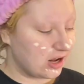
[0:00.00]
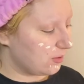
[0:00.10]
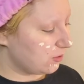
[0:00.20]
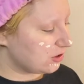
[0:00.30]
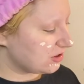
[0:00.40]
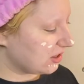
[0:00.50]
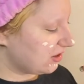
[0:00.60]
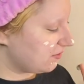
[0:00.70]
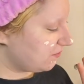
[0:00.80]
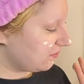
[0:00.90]
We're just
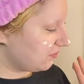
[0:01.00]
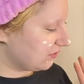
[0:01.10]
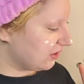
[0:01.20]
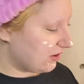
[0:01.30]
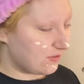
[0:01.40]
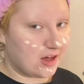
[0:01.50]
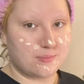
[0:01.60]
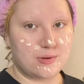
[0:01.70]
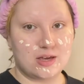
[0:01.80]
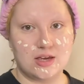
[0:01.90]
gonna leave that
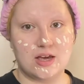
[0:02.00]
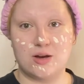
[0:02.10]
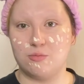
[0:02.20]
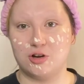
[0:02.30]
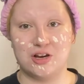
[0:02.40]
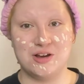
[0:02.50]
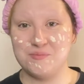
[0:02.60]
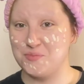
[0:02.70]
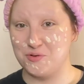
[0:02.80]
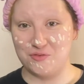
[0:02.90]
be and we're gonna
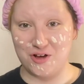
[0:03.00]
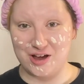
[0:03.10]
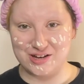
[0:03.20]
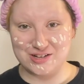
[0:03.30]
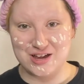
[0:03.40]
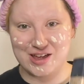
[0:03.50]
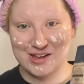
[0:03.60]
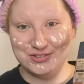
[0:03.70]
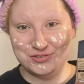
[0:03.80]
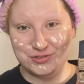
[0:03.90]
move on
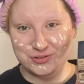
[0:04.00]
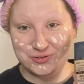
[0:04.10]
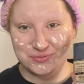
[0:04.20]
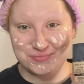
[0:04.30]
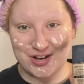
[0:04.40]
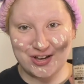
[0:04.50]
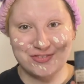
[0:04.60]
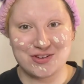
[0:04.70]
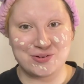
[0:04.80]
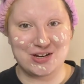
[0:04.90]
to my
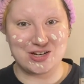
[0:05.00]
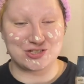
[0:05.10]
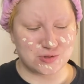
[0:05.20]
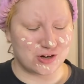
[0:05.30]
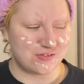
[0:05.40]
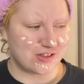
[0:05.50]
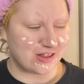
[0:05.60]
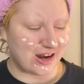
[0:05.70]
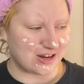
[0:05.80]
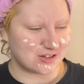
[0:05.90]
foundation. I'm sorry if the
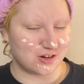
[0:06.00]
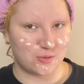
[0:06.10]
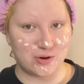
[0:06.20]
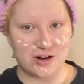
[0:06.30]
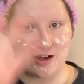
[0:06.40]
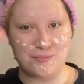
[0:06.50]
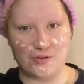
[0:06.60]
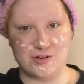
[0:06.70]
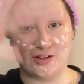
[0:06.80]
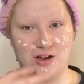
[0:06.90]
lighting's a little weird. I have my
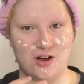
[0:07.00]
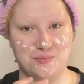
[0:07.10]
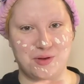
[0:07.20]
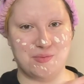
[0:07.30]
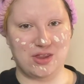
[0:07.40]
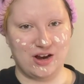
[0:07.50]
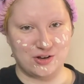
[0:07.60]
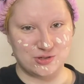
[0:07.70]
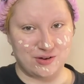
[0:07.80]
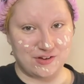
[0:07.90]
ring light on me, but then I
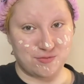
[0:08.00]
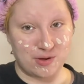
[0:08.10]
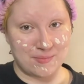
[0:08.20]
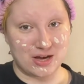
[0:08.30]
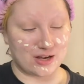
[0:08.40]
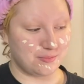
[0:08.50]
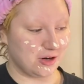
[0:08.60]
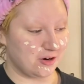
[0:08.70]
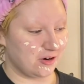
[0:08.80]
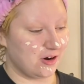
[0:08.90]
also have to have my makeup
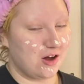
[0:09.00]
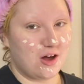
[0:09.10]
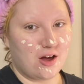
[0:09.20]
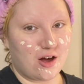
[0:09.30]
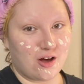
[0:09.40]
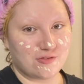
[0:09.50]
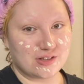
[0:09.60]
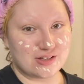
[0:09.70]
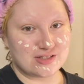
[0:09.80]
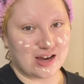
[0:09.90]
mirror off to
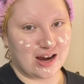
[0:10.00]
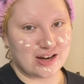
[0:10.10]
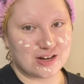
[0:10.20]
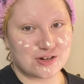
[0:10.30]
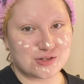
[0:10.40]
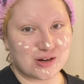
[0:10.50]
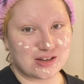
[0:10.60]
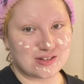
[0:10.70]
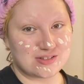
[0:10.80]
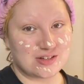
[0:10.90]
the side here so I
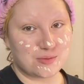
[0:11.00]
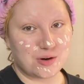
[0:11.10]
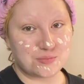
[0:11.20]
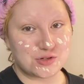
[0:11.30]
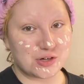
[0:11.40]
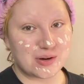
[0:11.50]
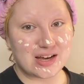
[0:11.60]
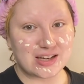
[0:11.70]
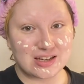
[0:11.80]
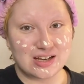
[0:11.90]
can see what I'm
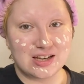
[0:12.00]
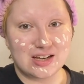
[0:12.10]
doing.